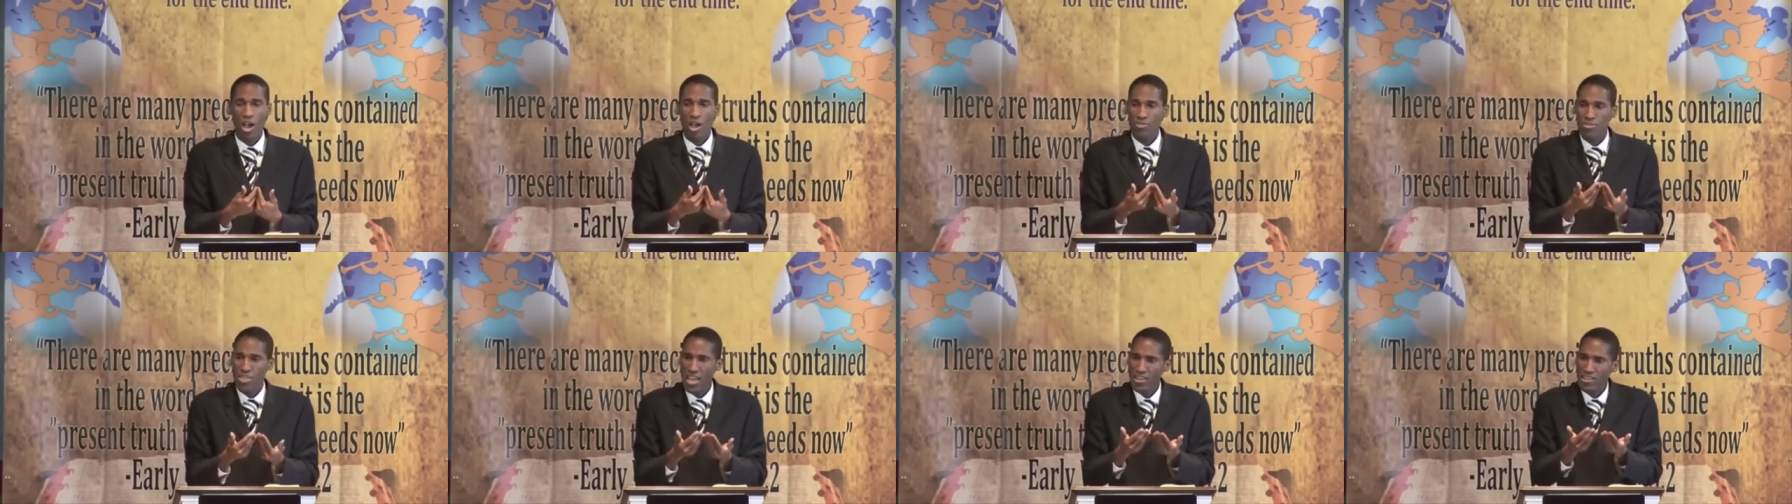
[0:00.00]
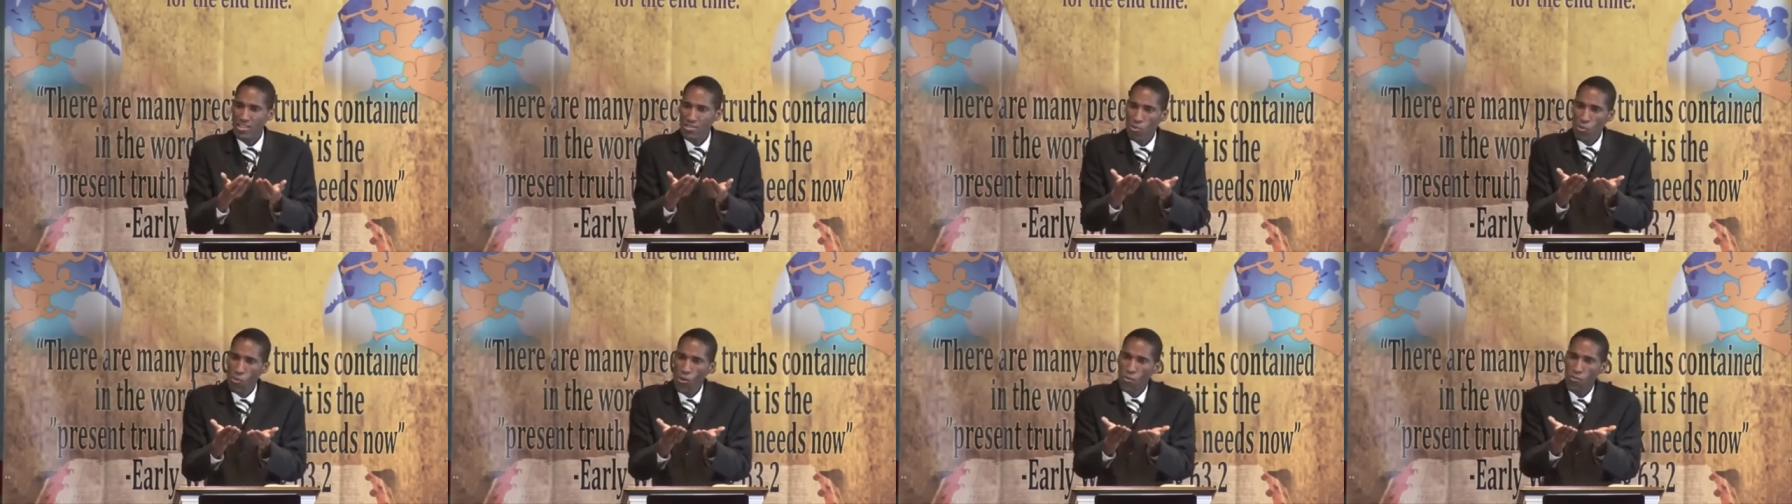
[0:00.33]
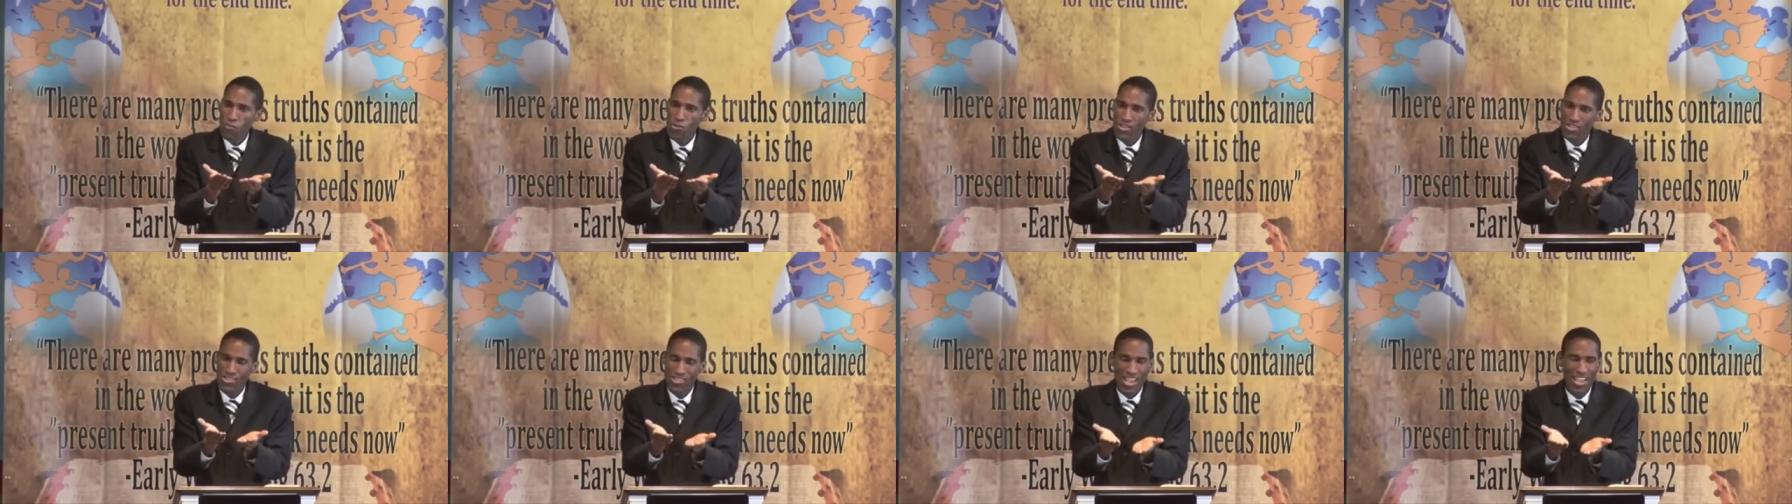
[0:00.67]
then we
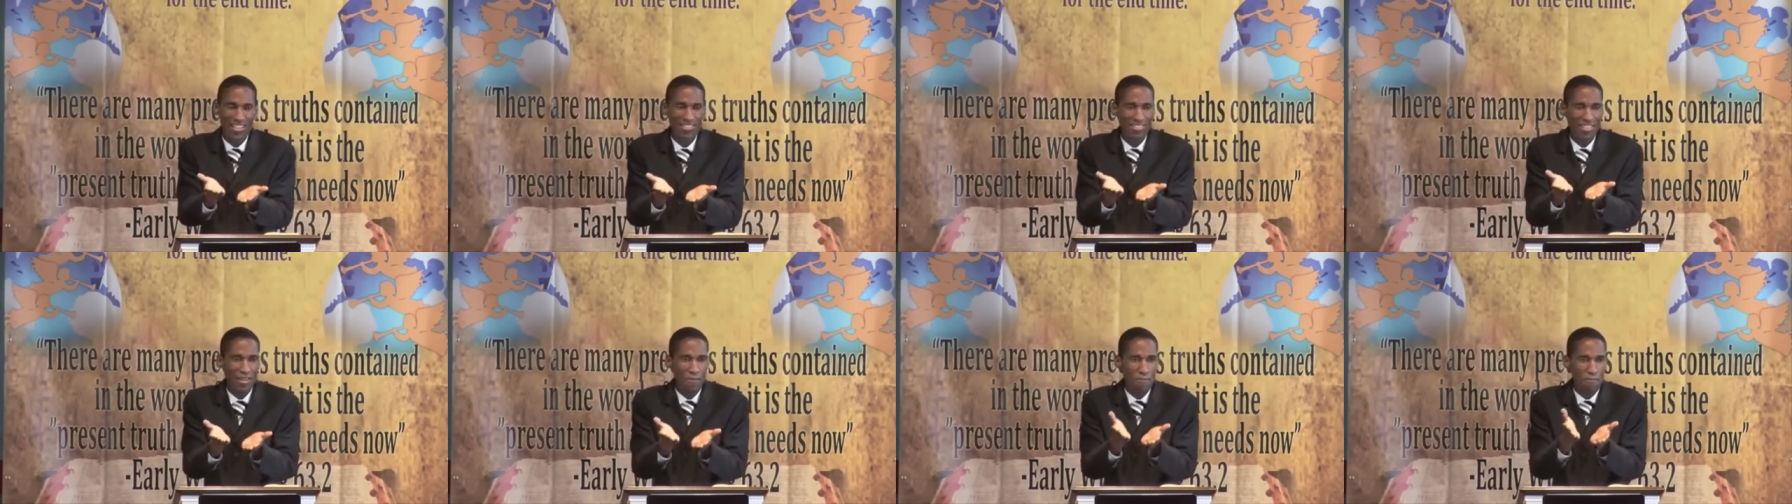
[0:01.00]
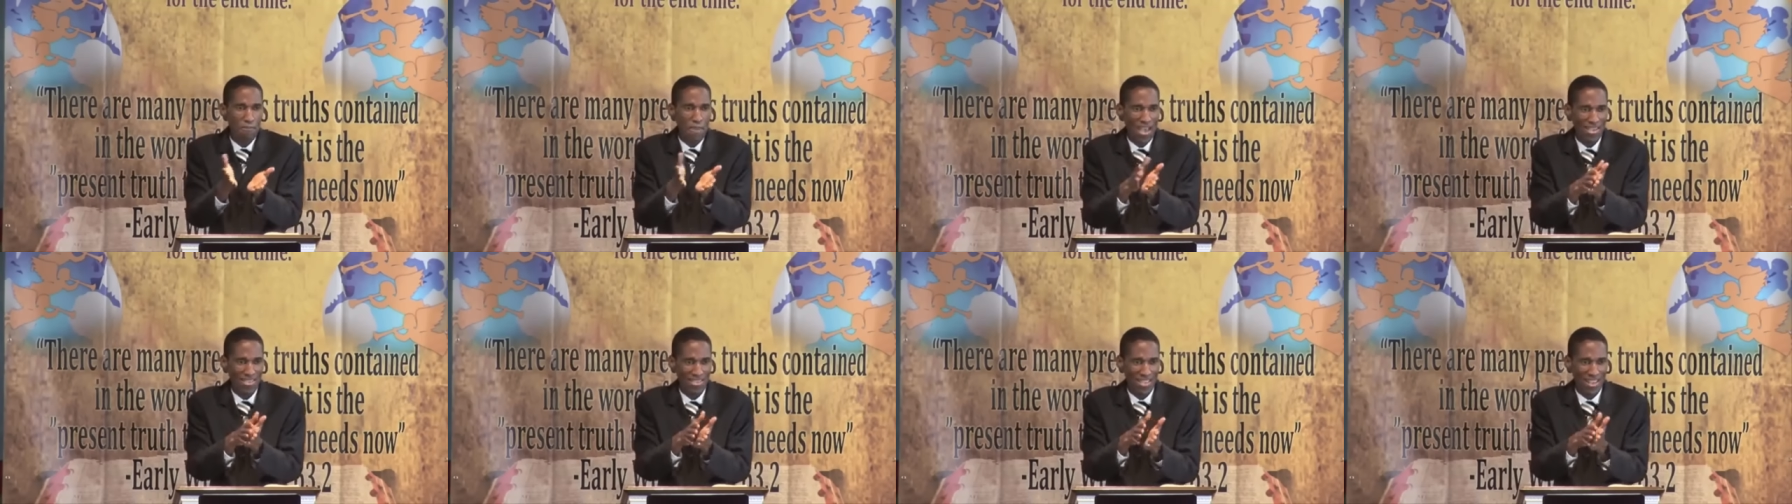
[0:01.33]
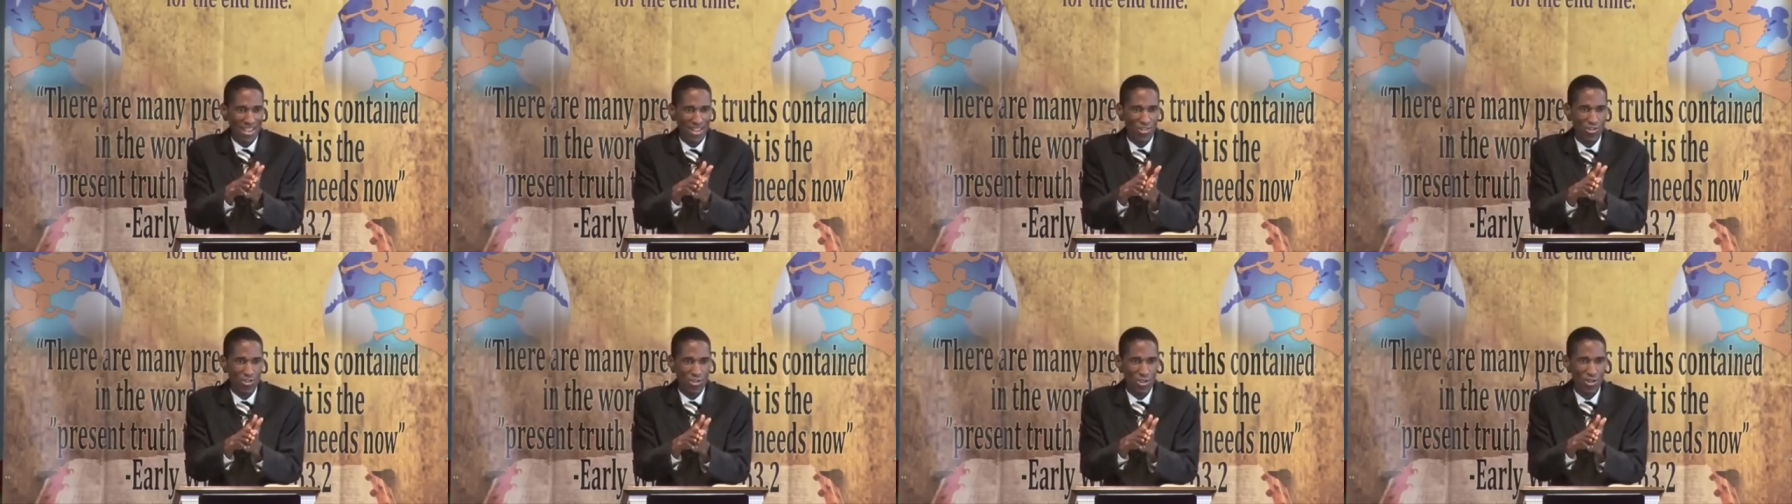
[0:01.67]
present the
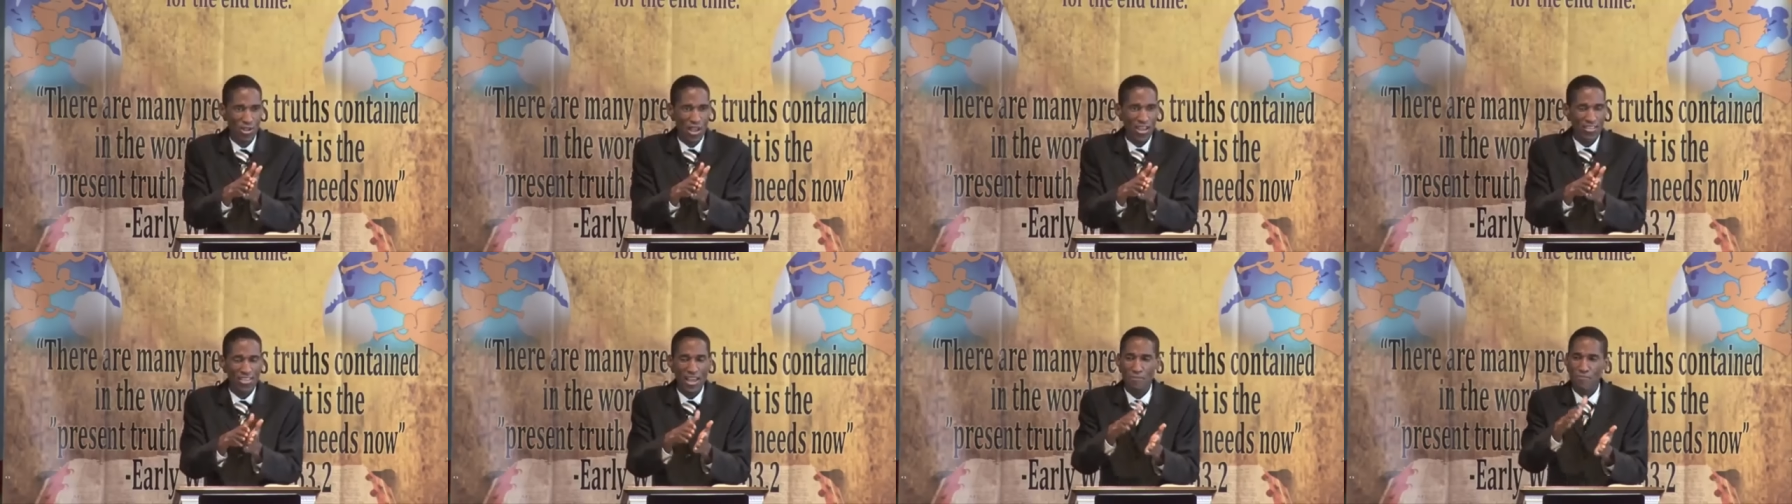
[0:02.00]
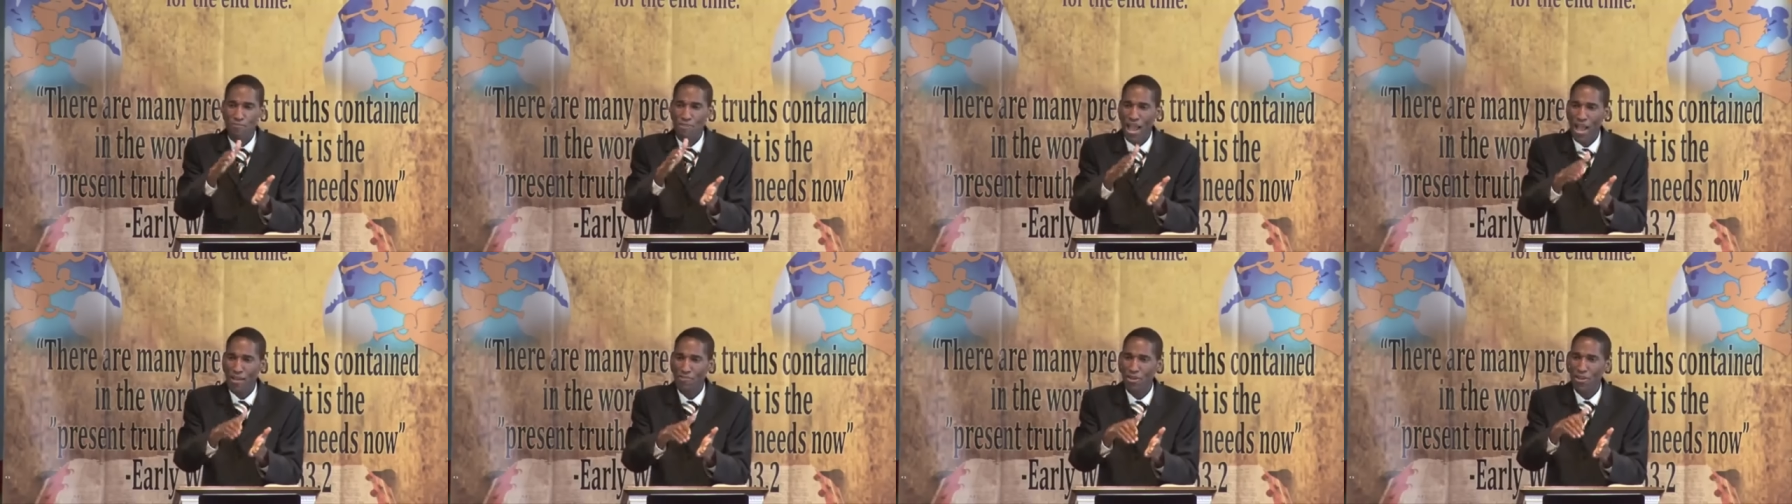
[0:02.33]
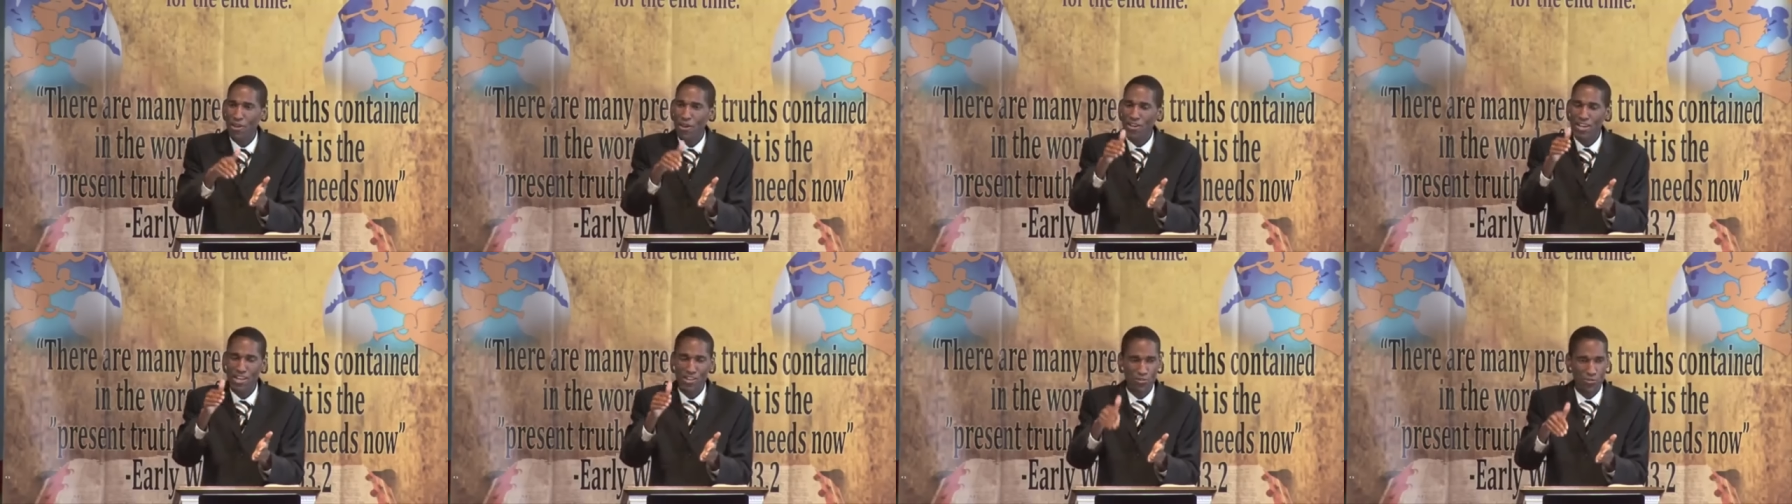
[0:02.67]
message that
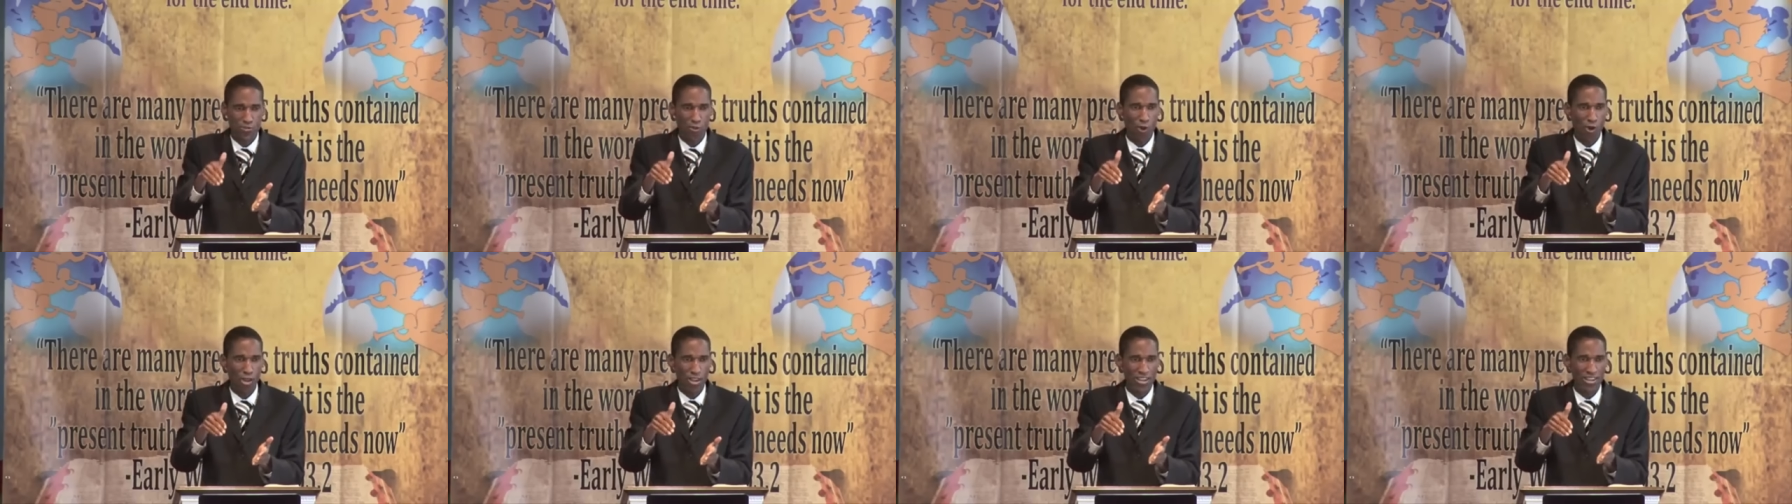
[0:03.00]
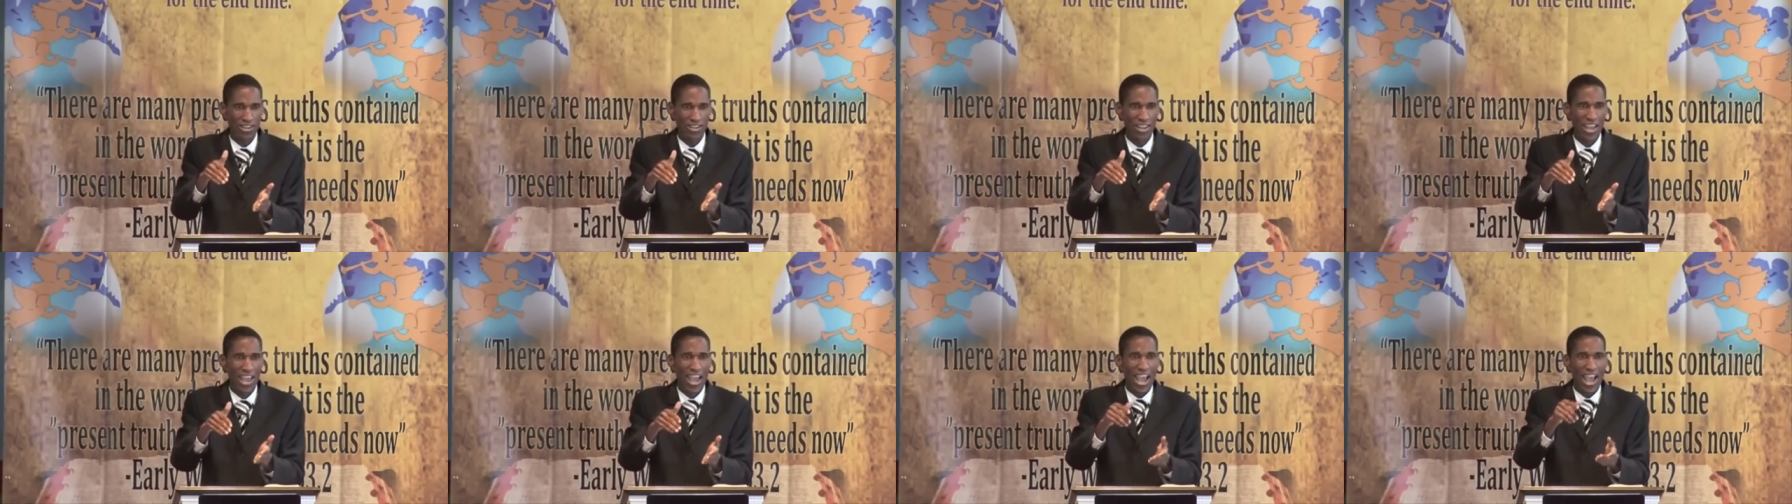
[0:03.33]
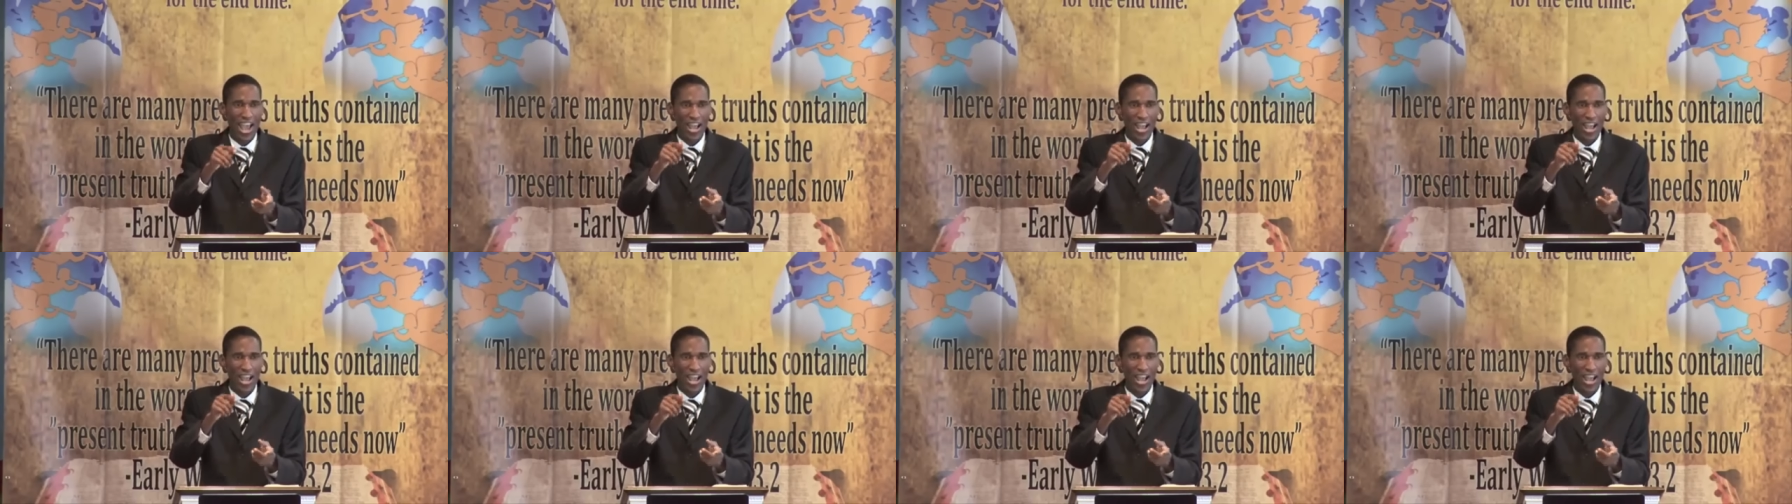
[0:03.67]
Babylon is fallen